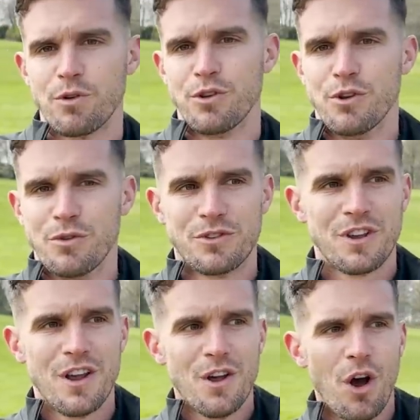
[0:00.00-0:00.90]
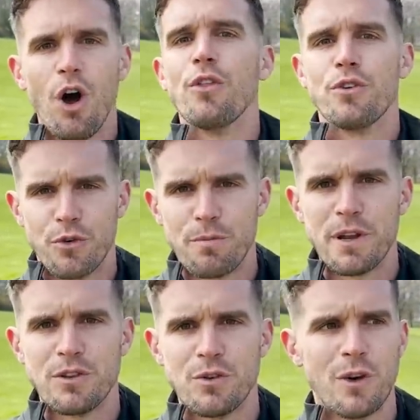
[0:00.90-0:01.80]
would use on the
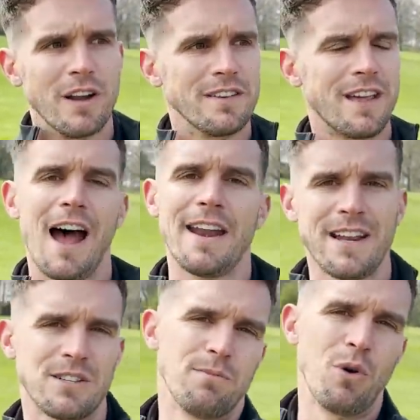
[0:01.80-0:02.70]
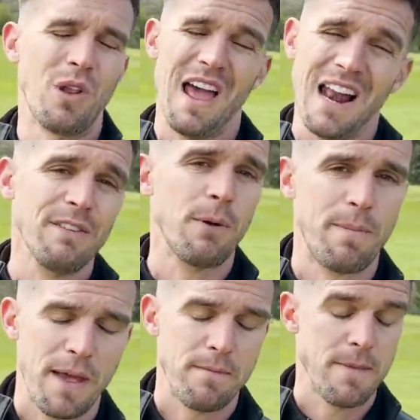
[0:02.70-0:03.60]
European Tour, and Dan hits the ball a hell of a lot
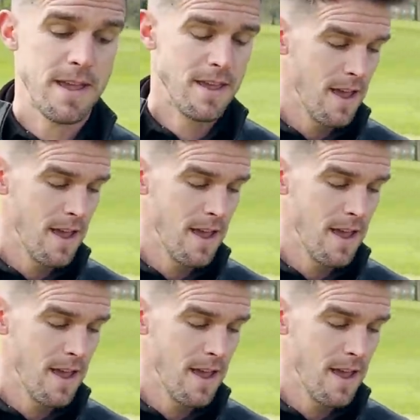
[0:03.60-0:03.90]
better than me,